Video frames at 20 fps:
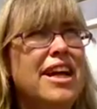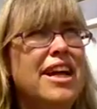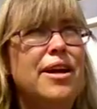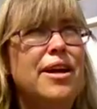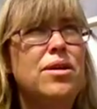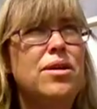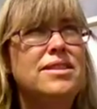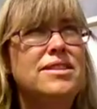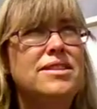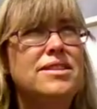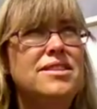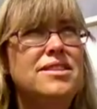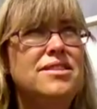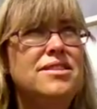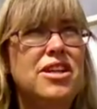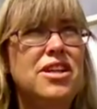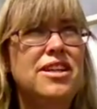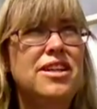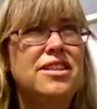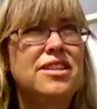It was
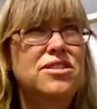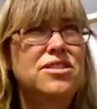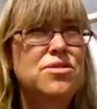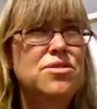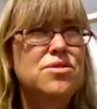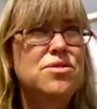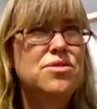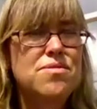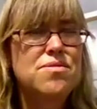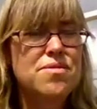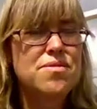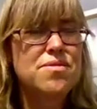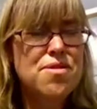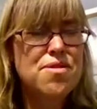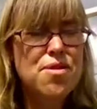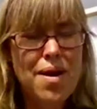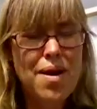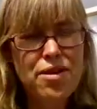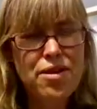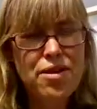just,
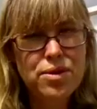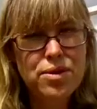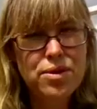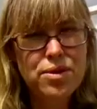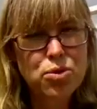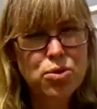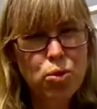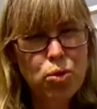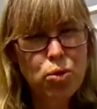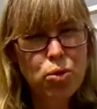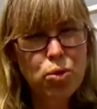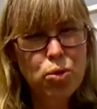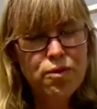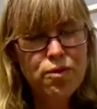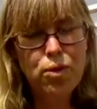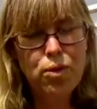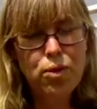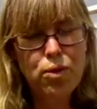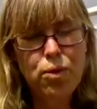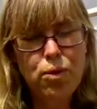the weather was
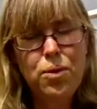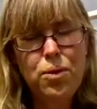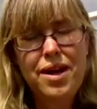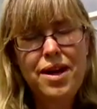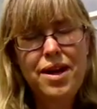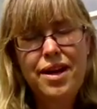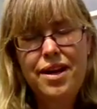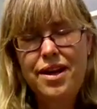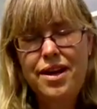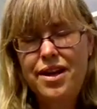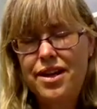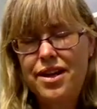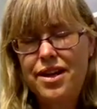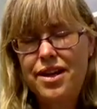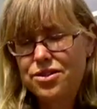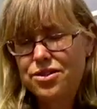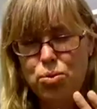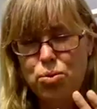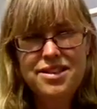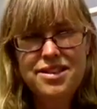awful.
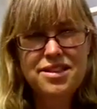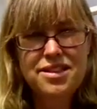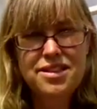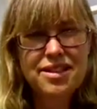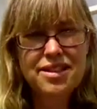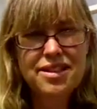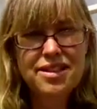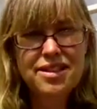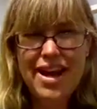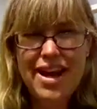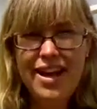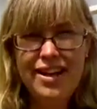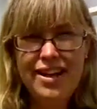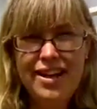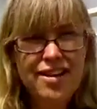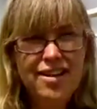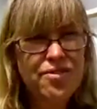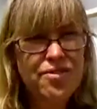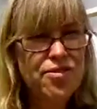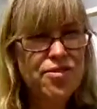Wind,
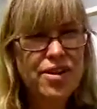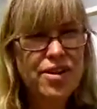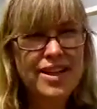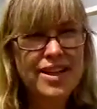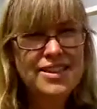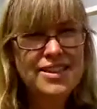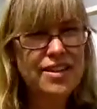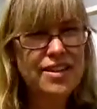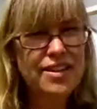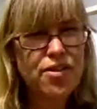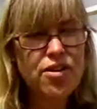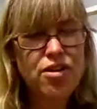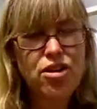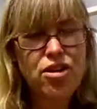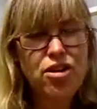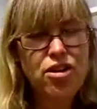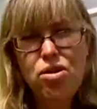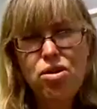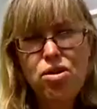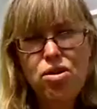rain, freezing
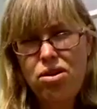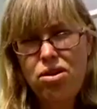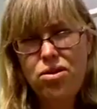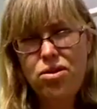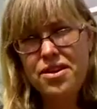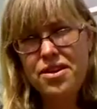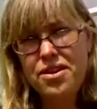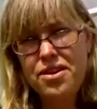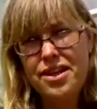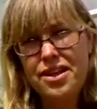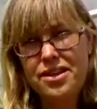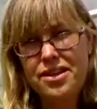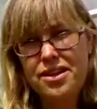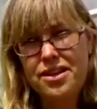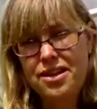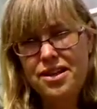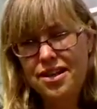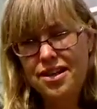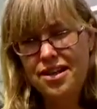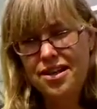for a lot longer
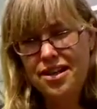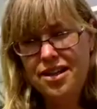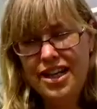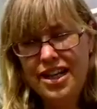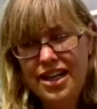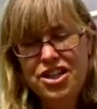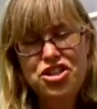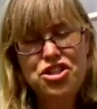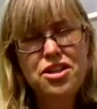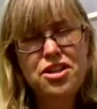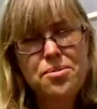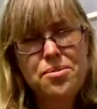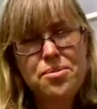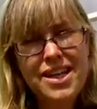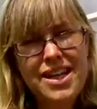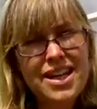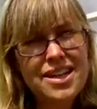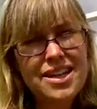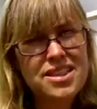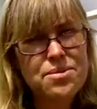than it should
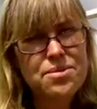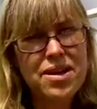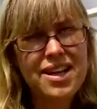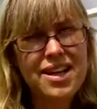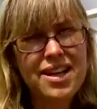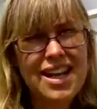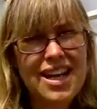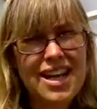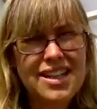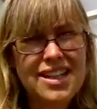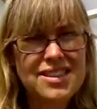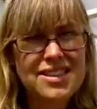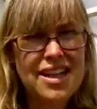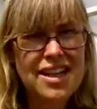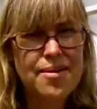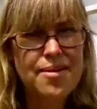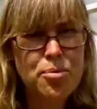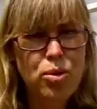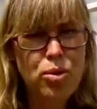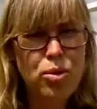have been. Our spring
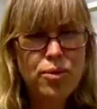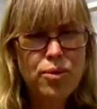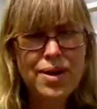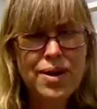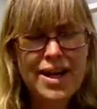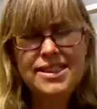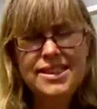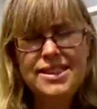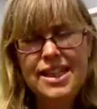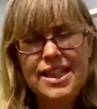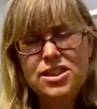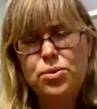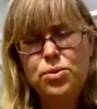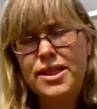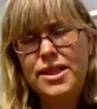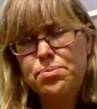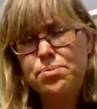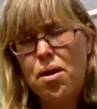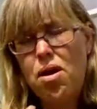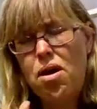we were running
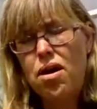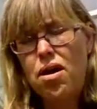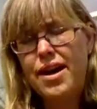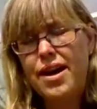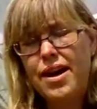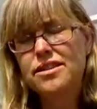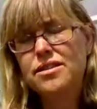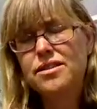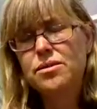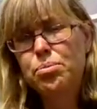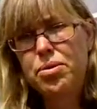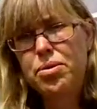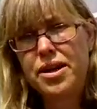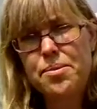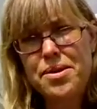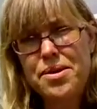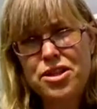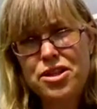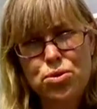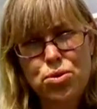6 weeks behind,
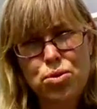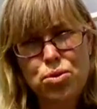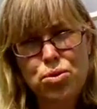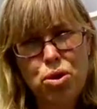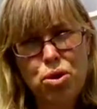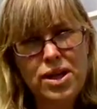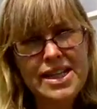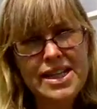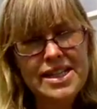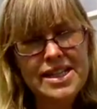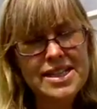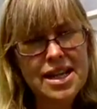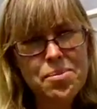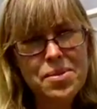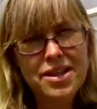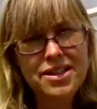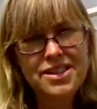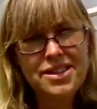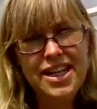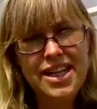pretty much all early
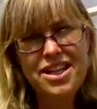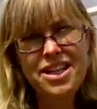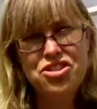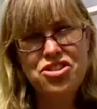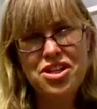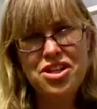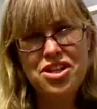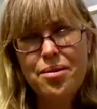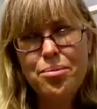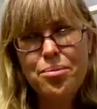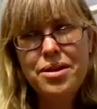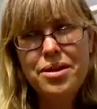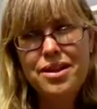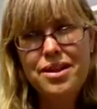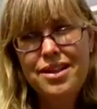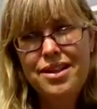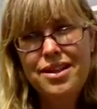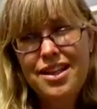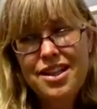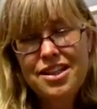summer to catch up.
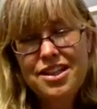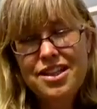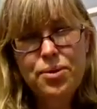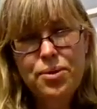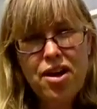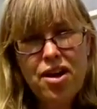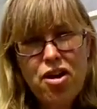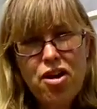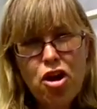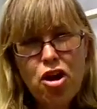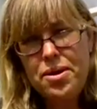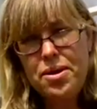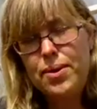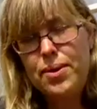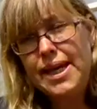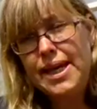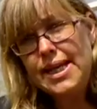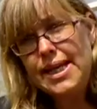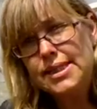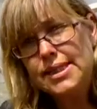So we're kind of hoping
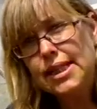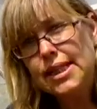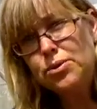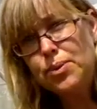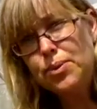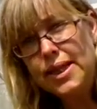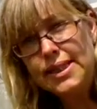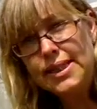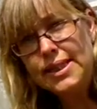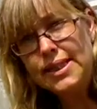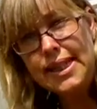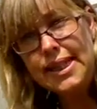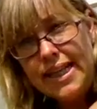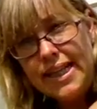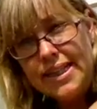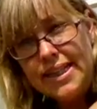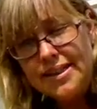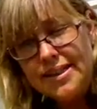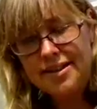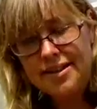we get 6 weeks at
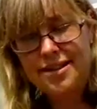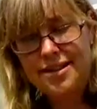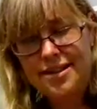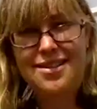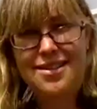the end.